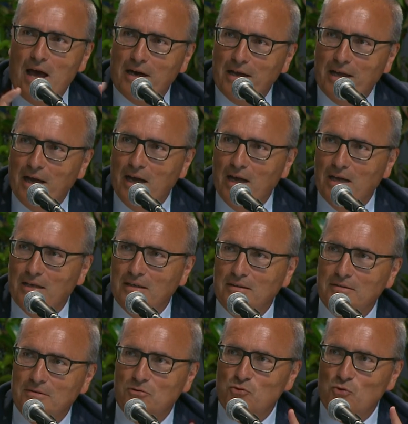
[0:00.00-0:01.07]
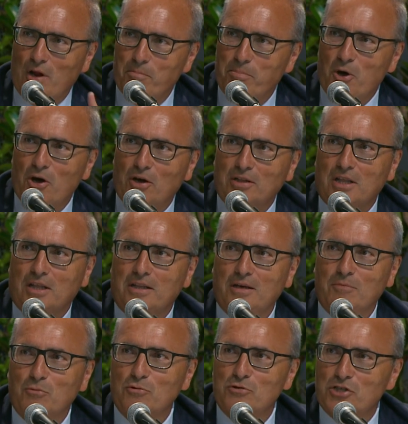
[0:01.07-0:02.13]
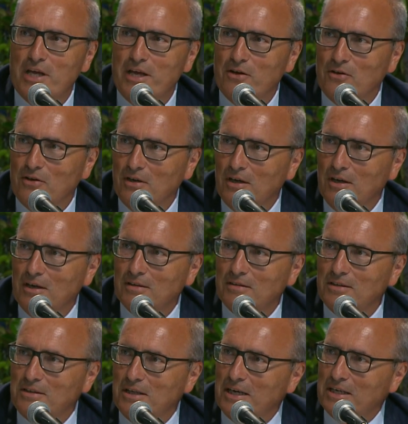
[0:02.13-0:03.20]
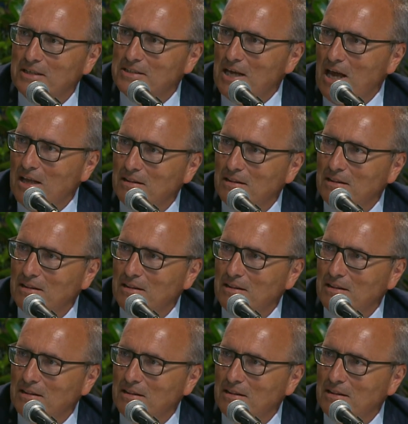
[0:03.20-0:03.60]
This affection is testified also by the fact that